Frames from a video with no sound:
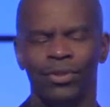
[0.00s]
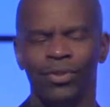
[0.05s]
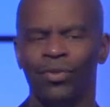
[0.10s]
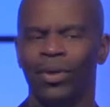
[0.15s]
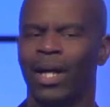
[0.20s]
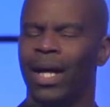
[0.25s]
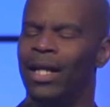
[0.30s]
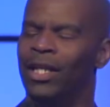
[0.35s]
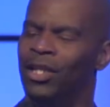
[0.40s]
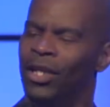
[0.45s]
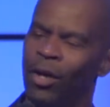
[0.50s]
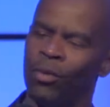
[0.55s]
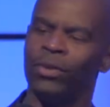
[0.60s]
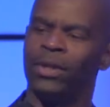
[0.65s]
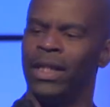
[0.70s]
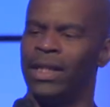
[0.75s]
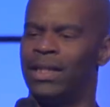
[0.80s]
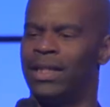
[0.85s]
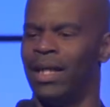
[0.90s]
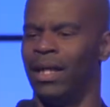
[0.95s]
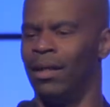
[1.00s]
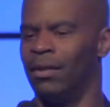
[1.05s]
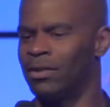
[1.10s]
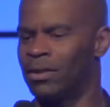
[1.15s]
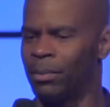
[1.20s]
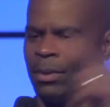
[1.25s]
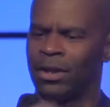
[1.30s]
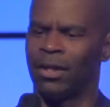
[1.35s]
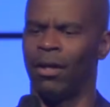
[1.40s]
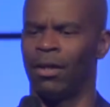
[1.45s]
You don't got no
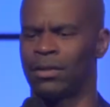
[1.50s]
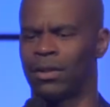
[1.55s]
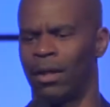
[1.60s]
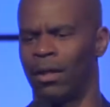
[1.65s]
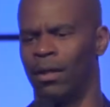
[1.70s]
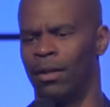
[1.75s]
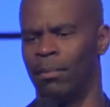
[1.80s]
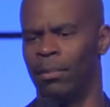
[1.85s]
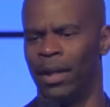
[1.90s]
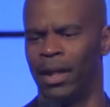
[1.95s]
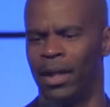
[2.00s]
details. Let me talk to her,